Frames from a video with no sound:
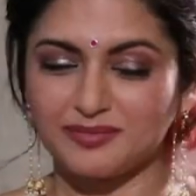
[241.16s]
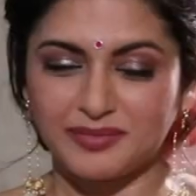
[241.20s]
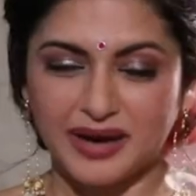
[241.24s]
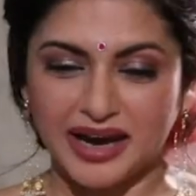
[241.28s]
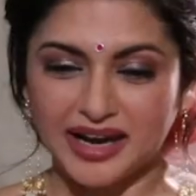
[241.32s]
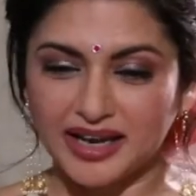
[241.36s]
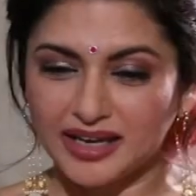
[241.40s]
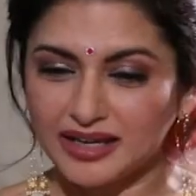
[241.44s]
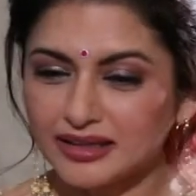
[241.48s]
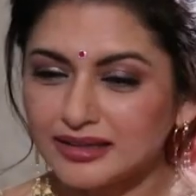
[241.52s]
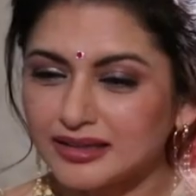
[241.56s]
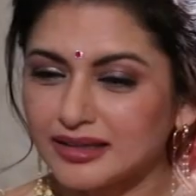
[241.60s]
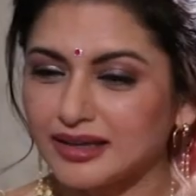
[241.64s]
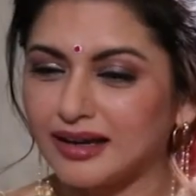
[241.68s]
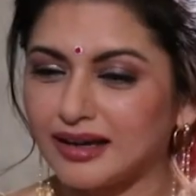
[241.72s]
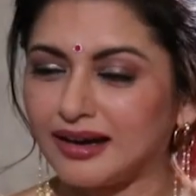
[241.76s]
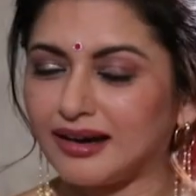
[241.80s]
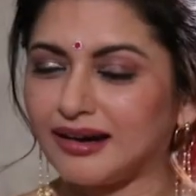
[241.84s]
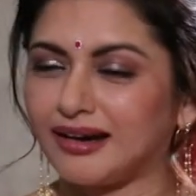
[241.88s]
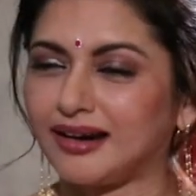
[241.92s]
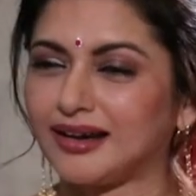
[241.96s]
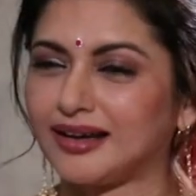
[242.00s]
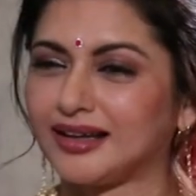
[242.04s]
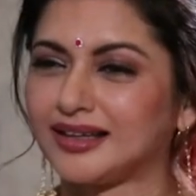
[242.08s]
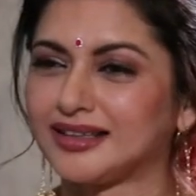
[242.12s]
My
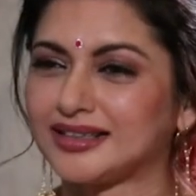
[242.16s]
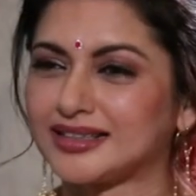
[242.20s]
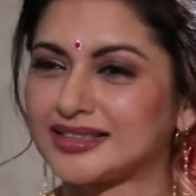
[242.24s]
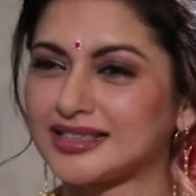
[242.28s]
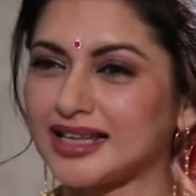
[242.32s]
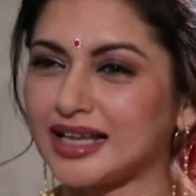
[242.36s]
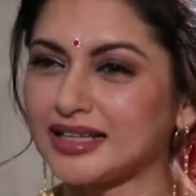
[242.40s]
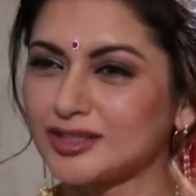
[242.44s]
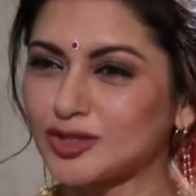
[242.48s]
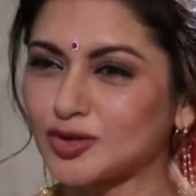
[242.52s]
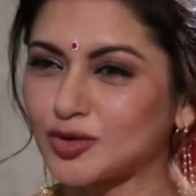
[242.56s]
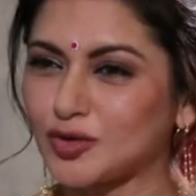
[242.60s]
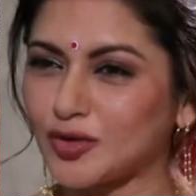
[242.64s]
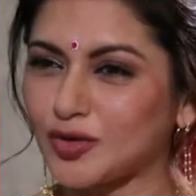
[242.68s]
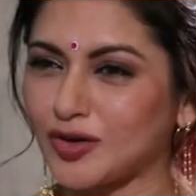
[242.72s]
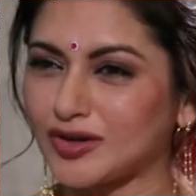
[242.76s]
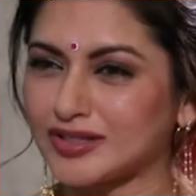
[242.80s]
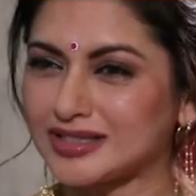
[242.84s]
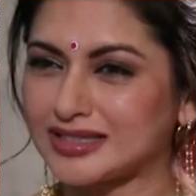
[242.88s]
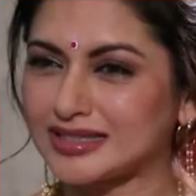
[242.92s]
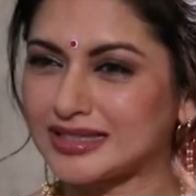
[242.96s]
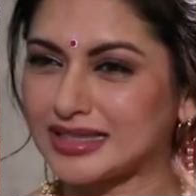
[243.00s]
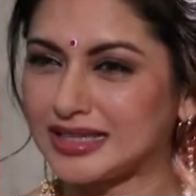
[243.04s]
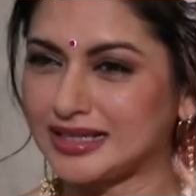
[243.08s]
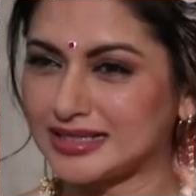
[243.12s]
sons
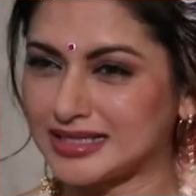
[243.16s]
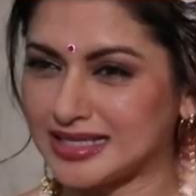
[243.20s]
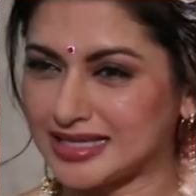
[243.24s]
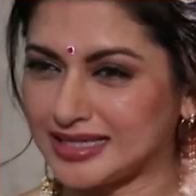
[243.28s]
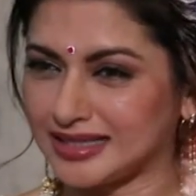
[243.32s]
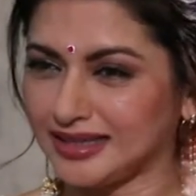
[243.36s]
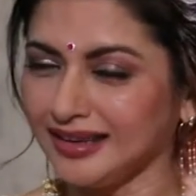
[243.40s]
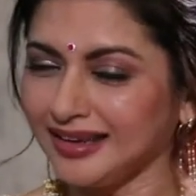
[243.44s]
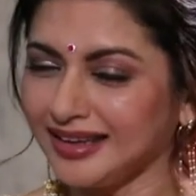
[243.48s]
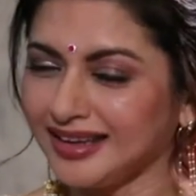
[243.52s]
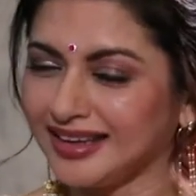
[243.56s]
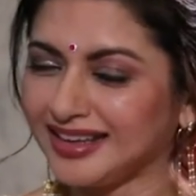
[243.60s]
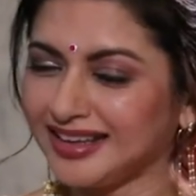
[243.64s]
crossed 30.